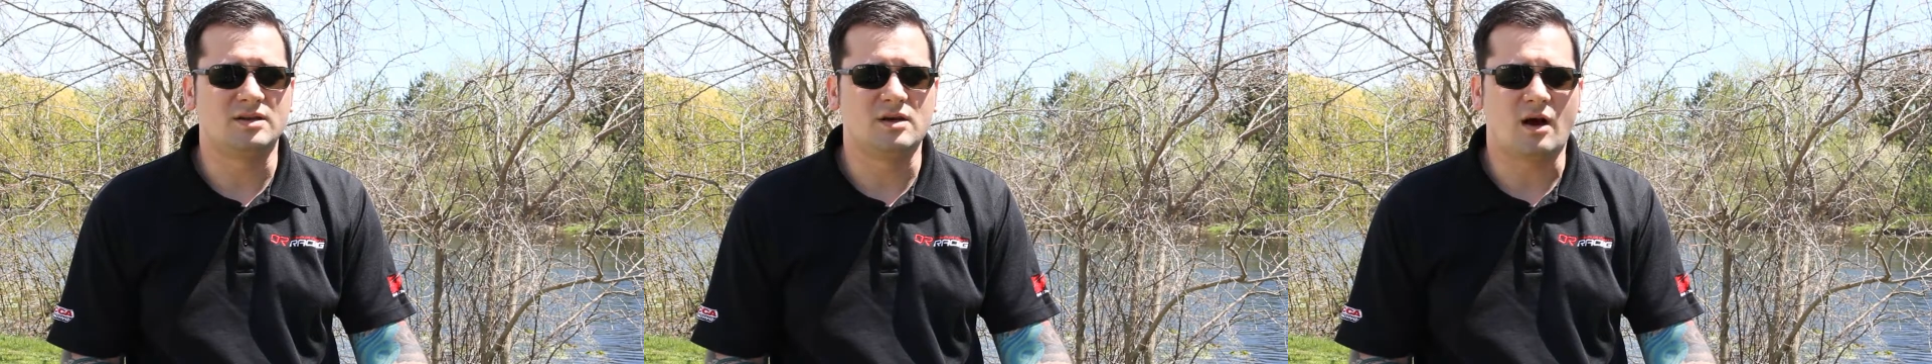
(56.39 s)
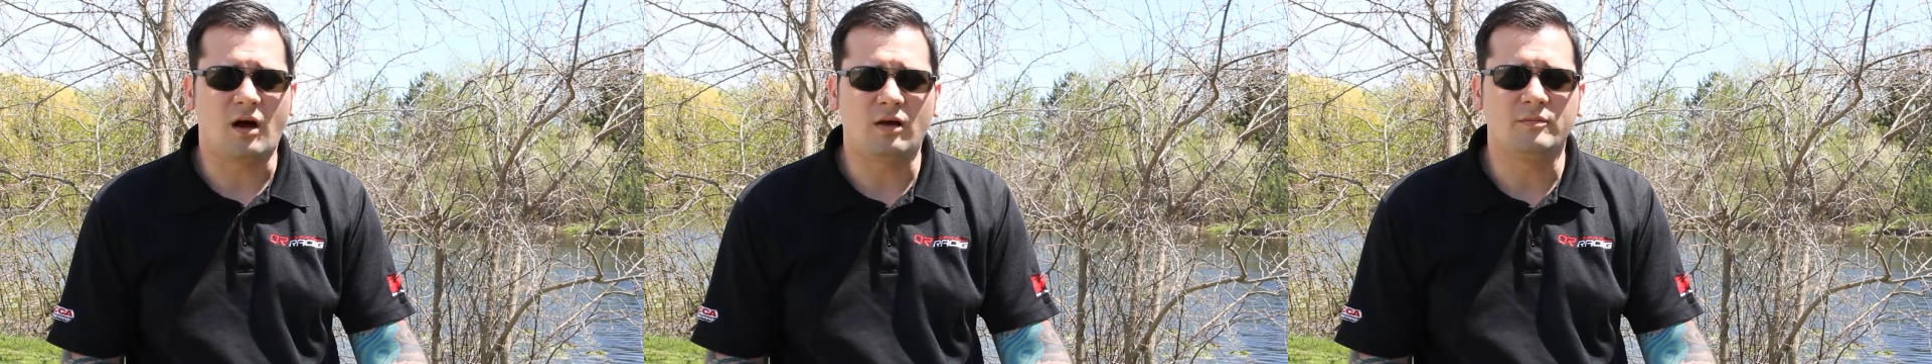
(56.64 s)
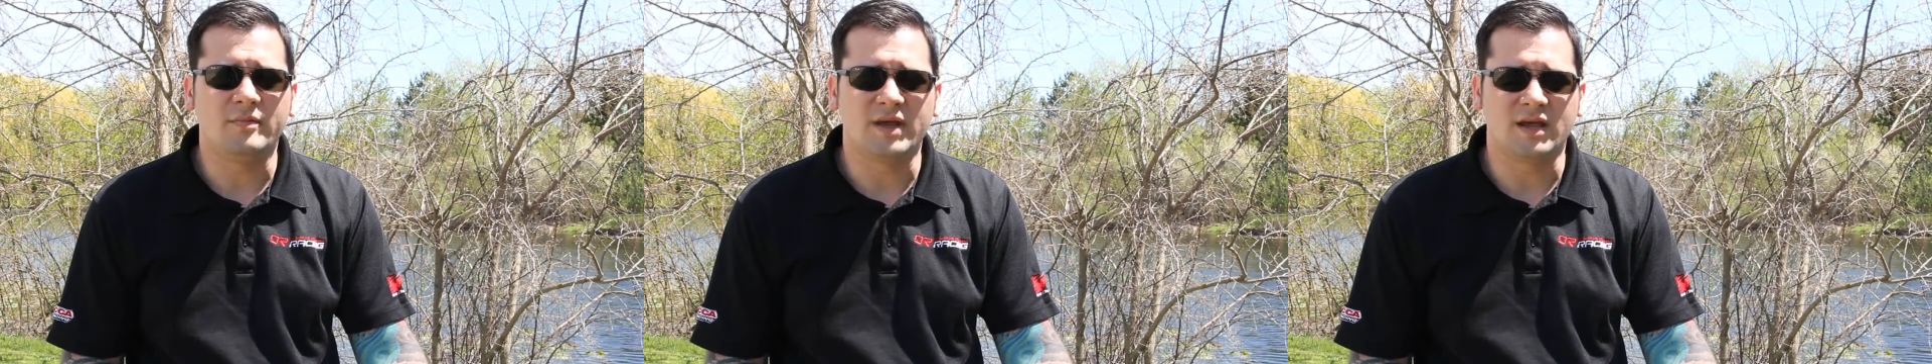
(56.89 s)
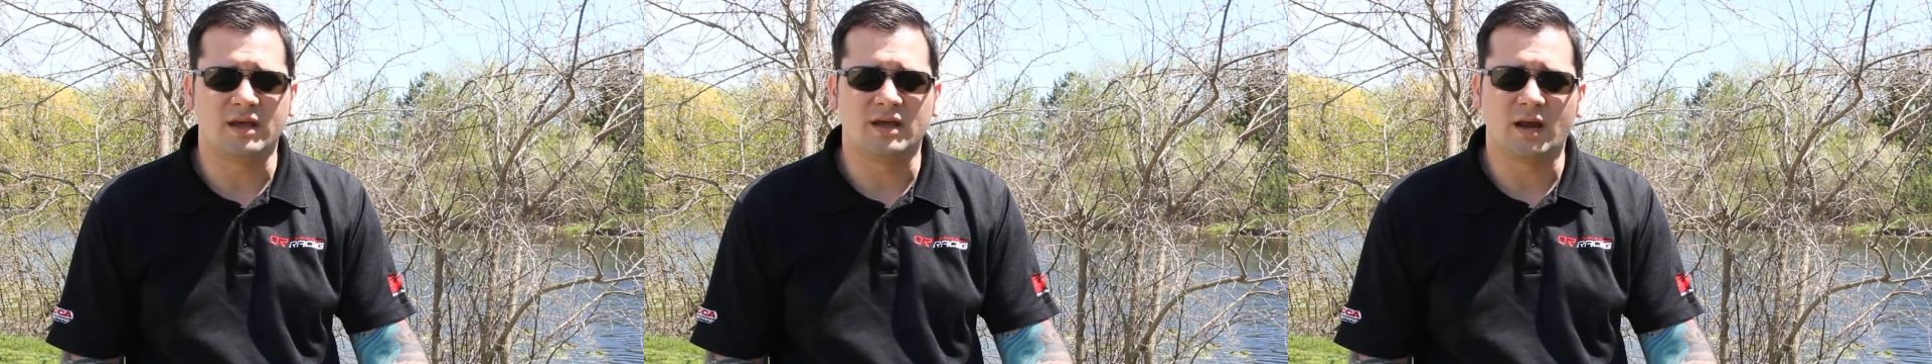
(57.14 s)
called
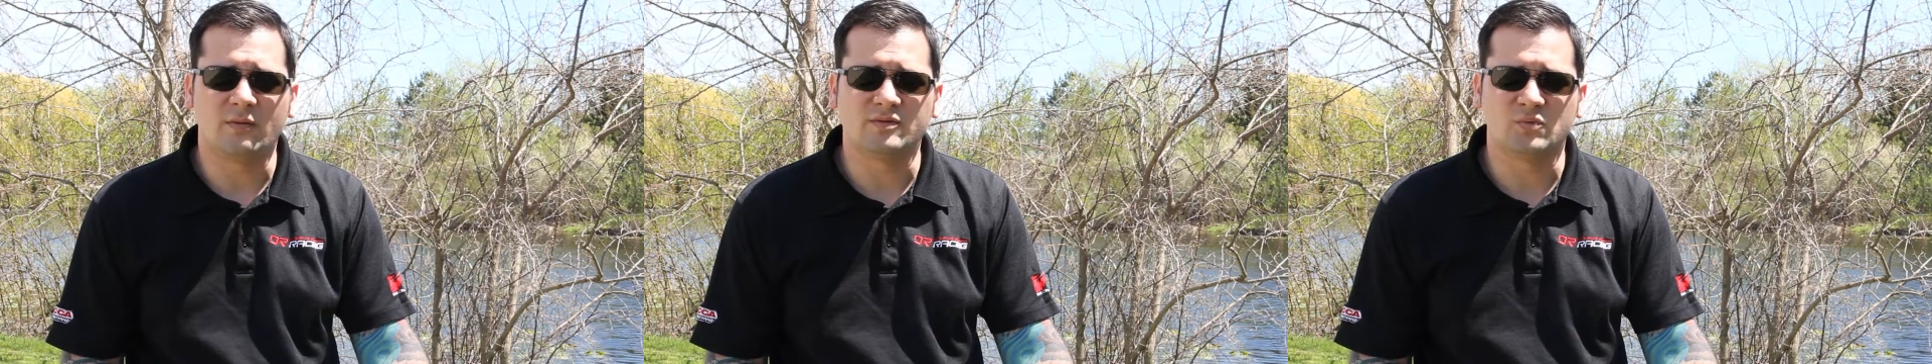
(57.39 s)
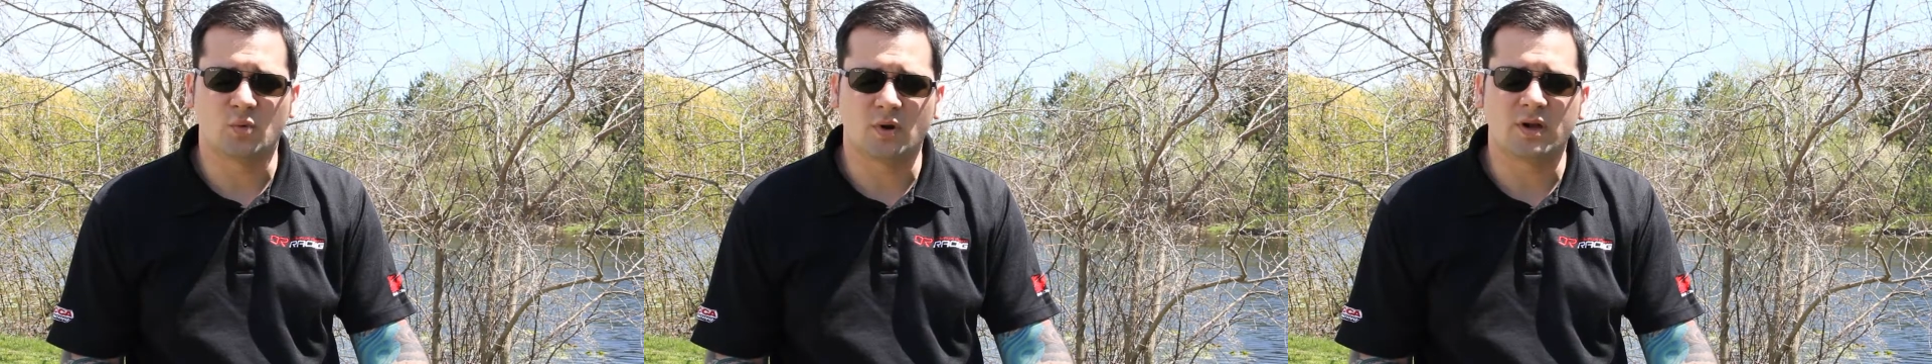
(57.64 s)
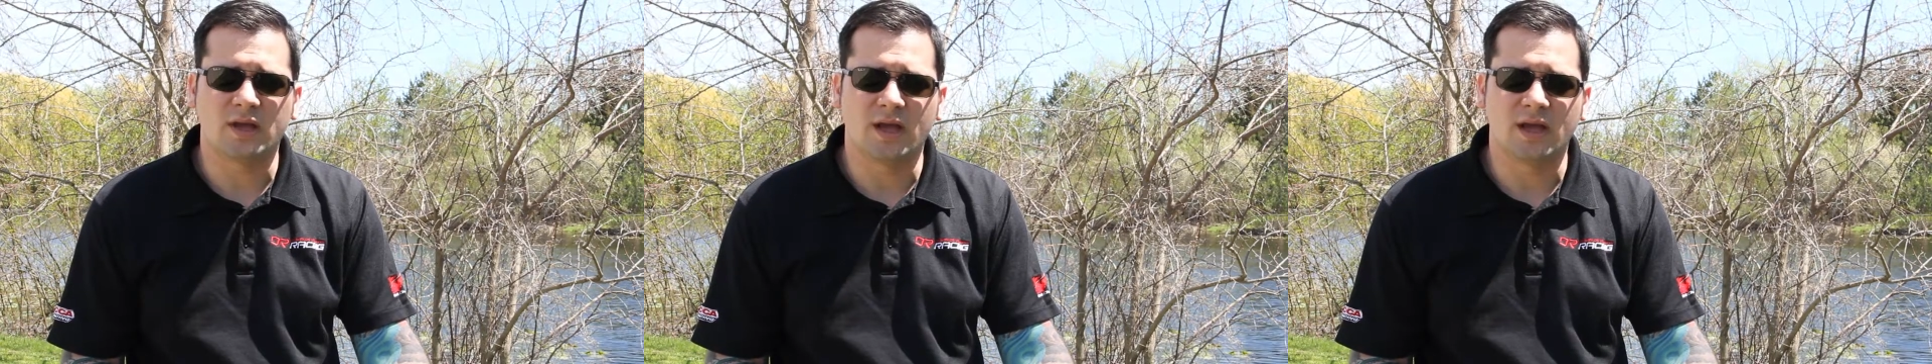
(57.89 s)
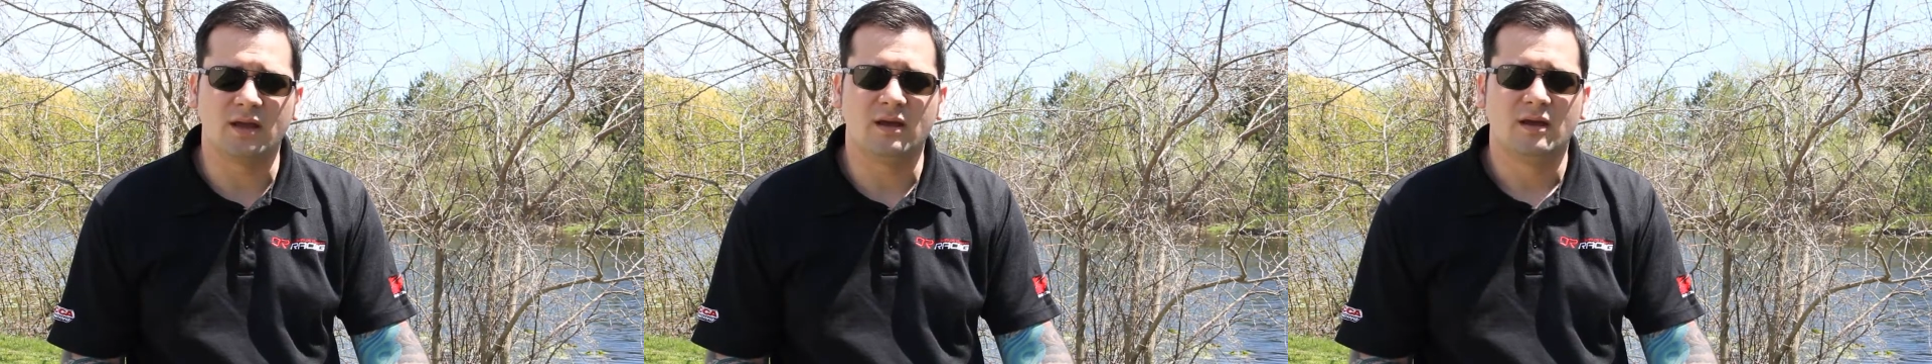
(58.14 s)
me, and I was
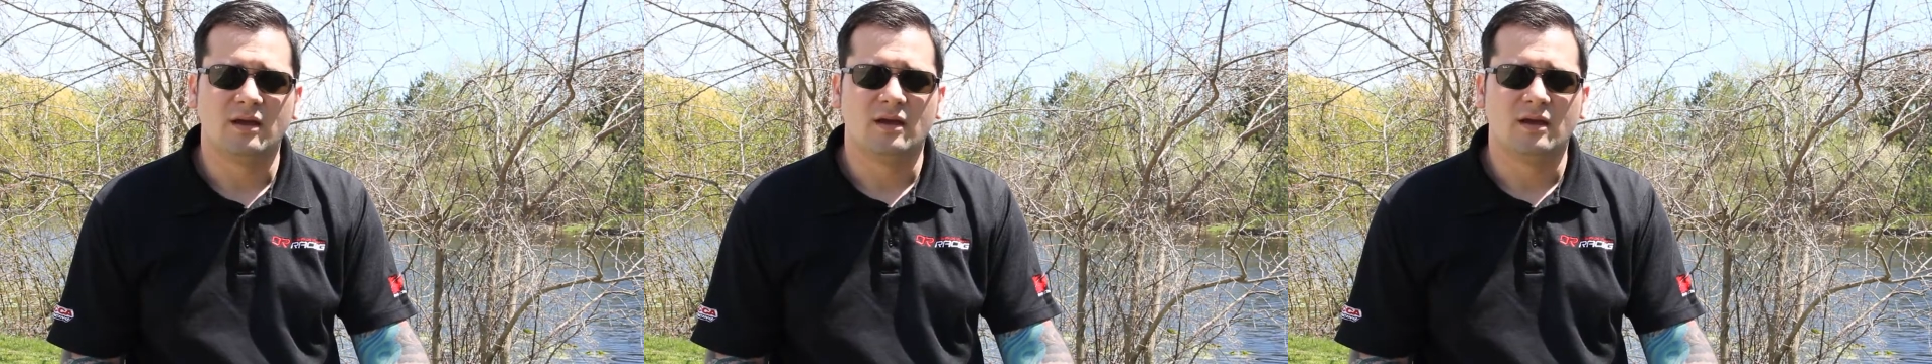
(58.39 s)
working,